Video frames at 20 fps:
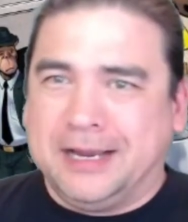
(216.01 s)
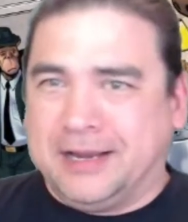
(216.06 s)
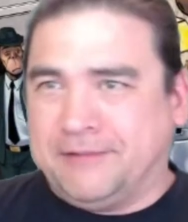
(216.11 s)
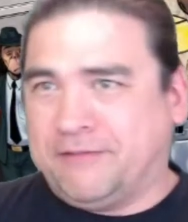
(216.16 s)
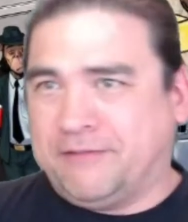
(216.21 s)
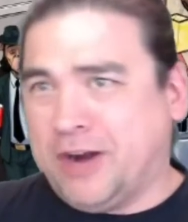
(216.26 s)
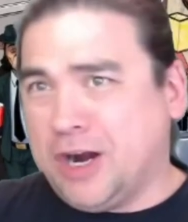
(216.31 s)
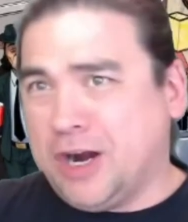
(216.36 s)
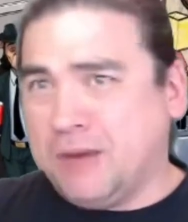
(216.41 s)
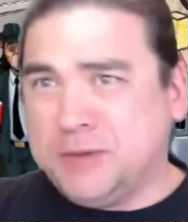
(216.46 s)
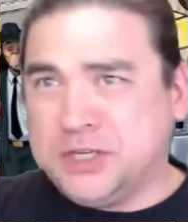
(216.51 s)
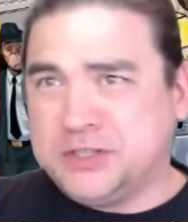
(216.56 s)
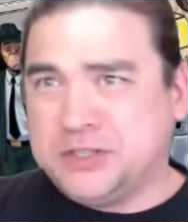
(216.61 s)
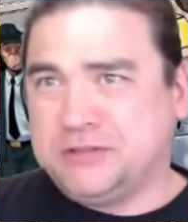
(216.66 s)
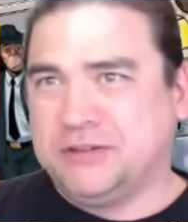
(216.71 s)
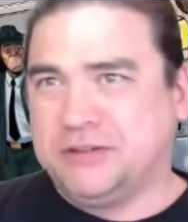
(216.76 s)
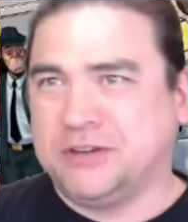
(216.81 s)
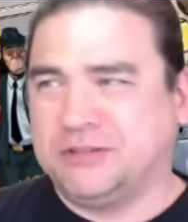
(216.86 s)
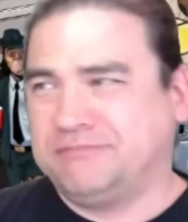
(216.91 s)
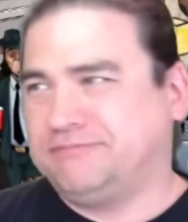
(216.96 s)

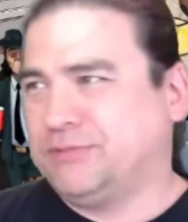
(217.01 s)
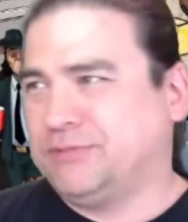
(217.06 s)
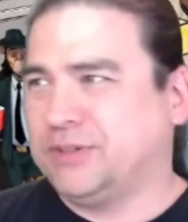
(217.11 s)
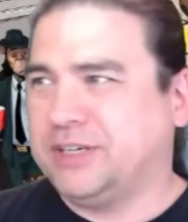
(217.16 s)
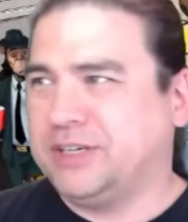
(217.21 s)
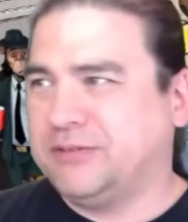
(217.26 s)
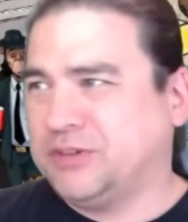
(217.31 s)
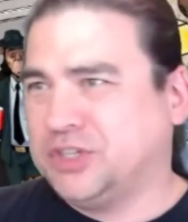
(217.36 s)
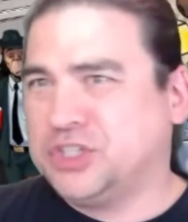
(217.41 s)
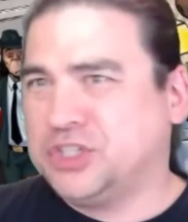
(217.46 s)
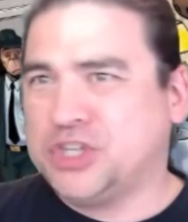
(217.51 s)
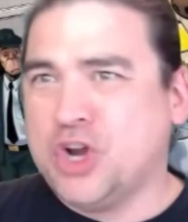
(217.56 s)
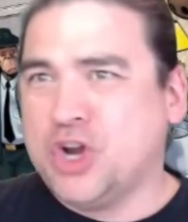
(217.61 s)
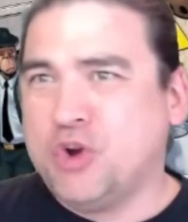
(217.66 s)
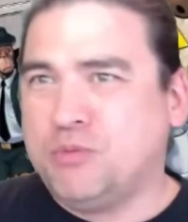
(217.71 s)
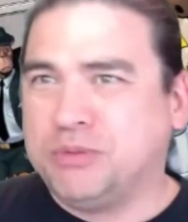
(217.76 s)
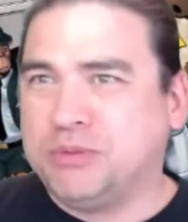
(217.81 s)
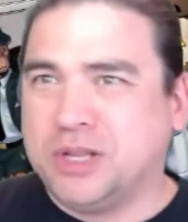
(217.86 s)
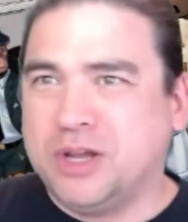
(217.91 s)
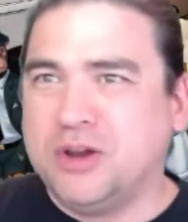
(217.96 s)
Farmer, wherever Joe
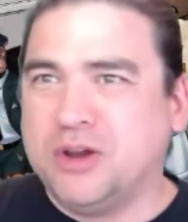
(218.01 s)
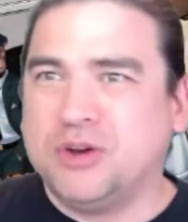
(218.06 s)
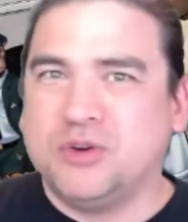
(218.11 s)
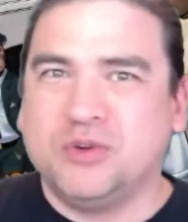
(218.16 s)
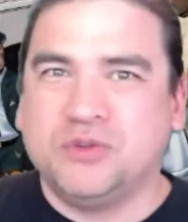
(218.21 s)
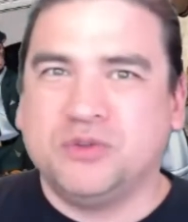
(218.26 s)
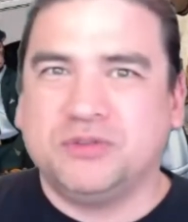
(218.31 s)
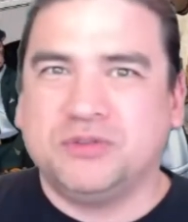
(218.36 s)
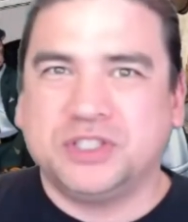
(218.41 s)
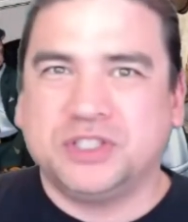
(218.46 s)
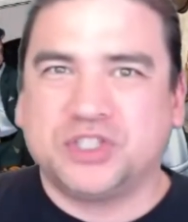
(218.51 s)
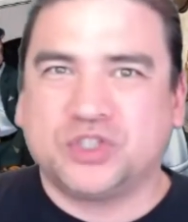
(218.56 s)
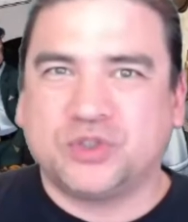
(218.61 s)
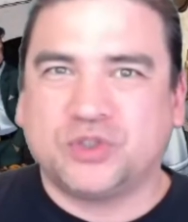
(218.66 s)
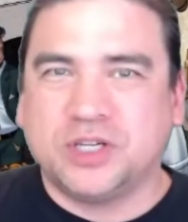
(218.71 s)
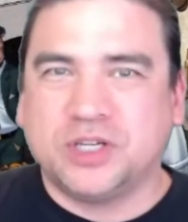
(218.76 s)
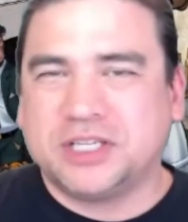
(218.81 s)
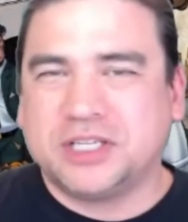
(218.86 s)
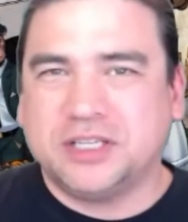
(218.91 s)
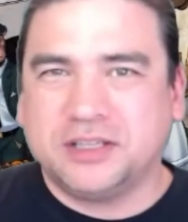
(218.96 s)
Blow
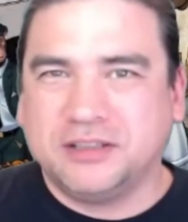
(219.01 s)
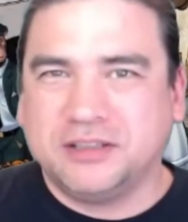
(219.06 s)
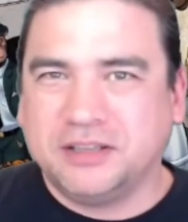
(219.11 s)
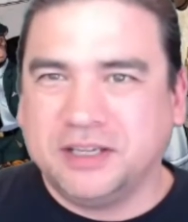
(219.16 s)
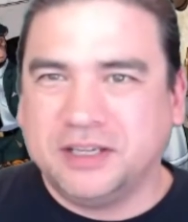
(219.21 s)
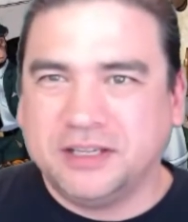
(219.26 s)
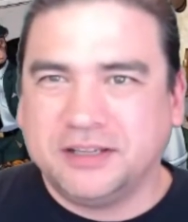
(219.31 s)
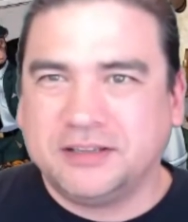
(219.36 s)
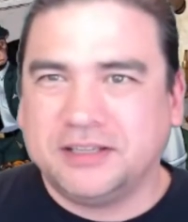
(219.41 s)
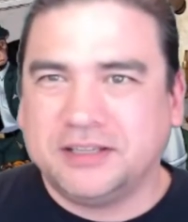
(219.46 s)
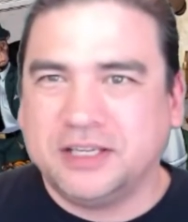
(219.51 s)
struck a